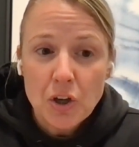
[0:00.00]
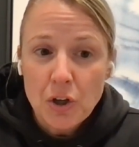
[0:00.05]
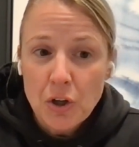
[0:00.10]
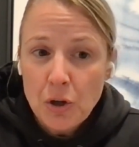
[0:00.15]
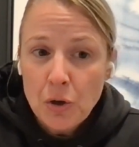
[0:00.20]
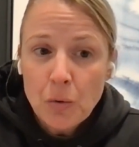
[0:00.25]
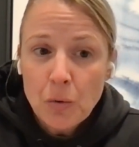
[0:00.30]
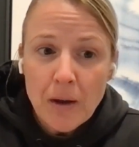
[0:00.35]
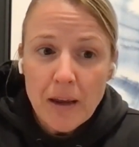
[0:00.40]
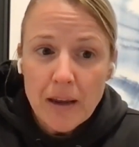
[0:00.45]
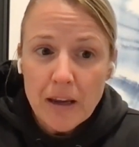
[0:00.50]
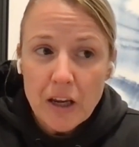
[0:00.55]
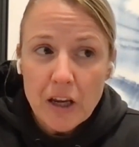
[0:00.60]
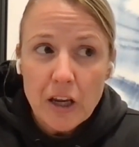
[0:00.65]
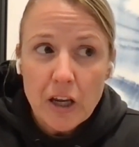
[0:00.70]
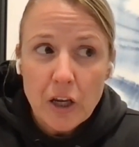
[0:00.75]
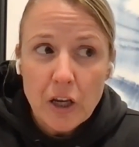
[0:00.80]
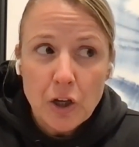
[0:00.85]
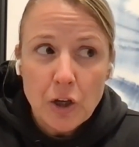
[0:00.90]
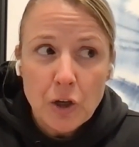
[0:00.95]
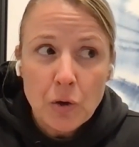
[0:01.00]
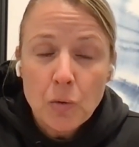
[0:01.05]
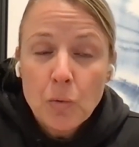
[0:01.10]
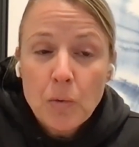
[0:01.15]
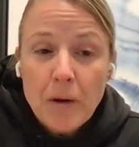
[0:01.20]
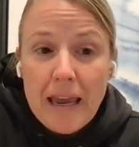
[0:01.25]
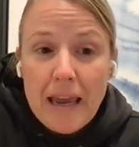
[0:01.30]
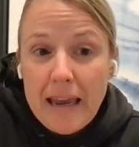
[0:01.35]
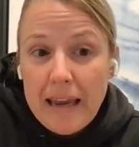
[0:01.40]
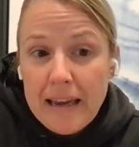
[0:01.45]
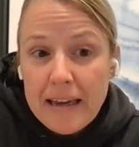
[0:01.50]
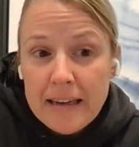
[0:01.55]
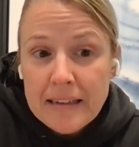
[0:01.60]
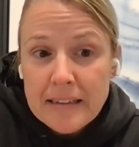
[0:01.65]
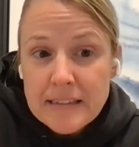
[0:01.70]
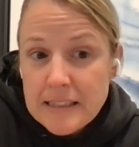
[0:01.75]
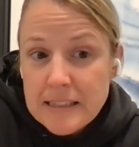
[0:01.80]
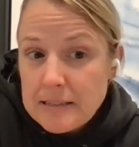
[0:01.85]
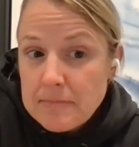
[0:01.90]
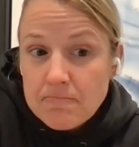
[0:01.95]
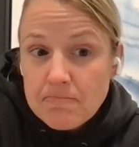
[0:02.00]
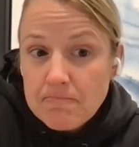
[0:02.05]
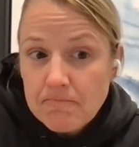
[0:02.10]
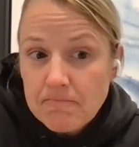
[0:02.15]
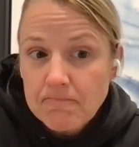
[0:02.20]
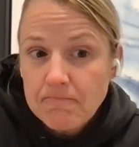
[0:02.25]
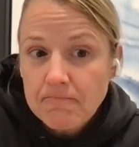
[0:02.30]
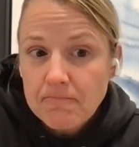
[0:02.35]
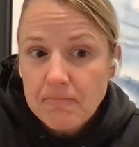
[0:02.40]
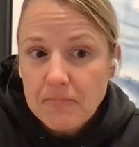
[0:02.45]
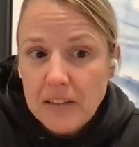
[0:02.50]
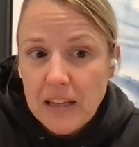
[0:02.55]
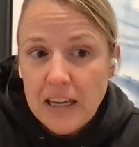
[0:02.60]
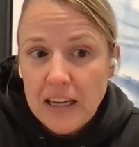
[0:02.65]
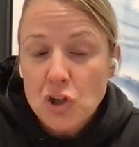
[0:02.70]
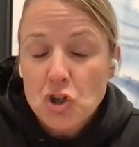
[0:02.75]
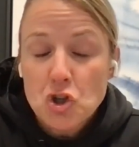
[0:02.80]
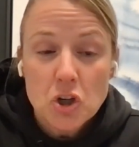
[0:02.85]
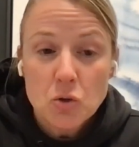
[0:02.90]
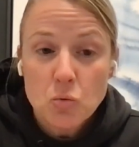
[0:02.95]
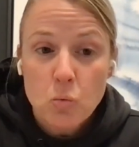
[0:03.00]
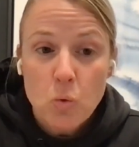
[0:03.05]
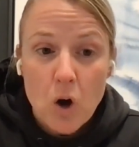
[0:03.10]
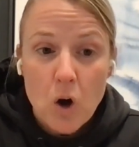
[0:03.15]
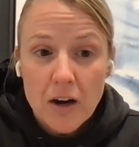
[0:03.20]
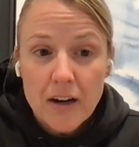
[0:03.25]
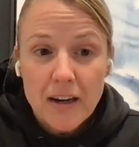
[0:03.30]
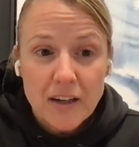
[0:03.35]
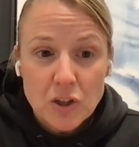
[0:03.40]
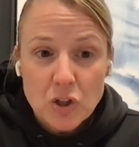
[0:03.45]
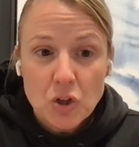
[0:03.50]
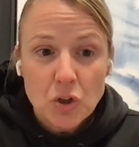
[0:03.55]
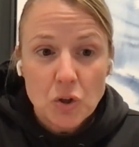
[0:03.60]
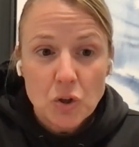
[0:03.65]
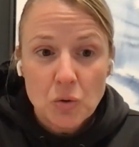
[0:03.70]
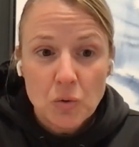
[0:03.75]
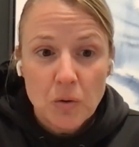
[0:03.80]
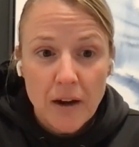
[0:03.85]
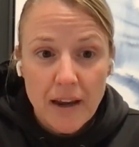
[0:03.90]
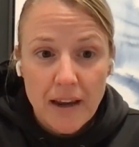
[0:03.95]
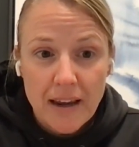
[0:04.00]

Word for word: you can't just walk into